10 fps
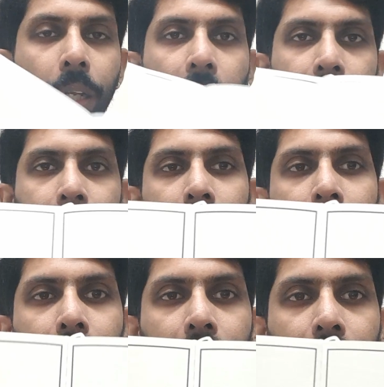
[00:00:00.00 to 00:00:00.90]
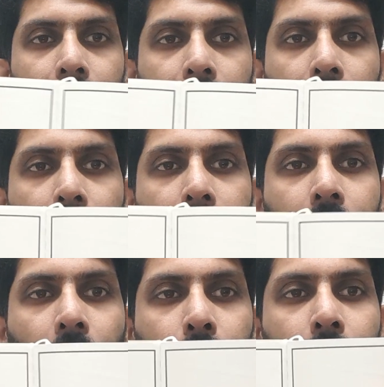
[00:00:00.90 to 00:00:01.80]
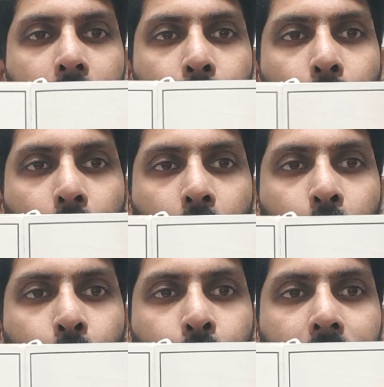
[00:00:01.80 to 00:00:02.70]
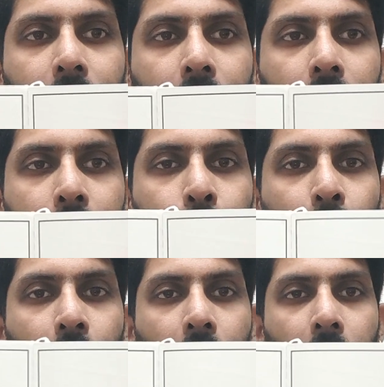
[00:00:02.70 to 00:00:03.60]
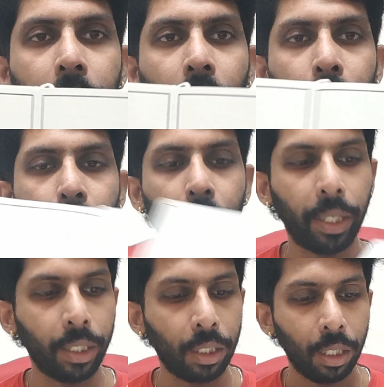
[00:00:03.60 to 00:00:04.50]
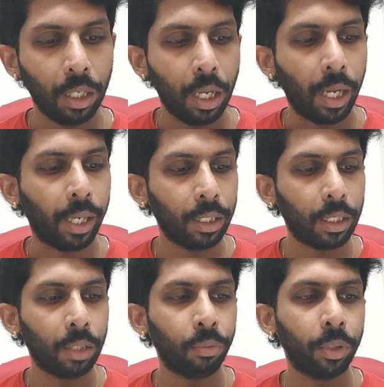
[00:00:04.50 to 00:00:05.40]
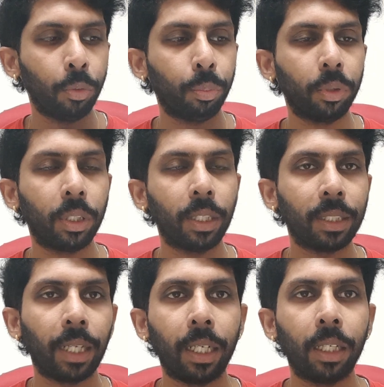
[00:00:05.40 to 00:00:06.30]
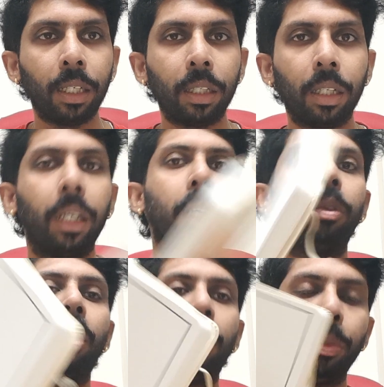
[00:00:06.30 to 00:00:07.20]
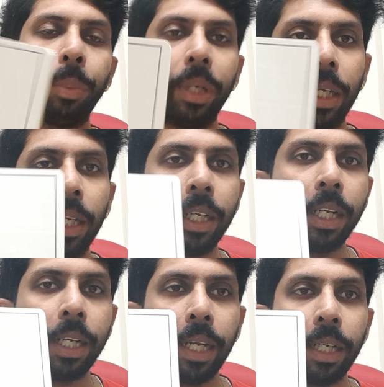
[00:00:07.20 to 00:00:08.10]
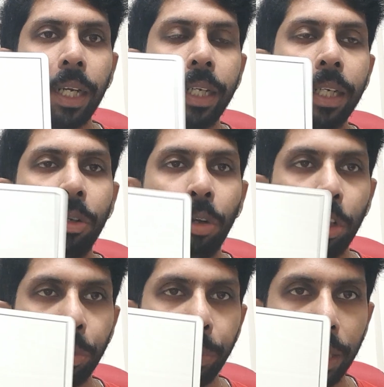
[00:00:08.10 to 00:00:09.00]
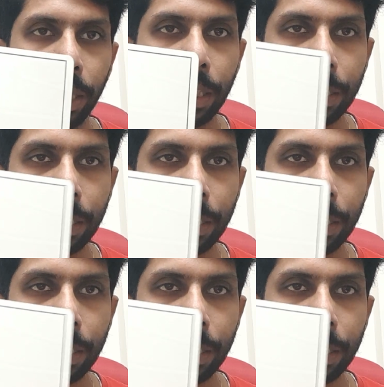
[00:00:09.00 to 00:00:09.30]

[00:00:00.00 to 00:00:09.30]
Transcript: like this, and you have this border. So within this borderline you have to write, and then when you put the scanner, it will automatically detect and it will automatically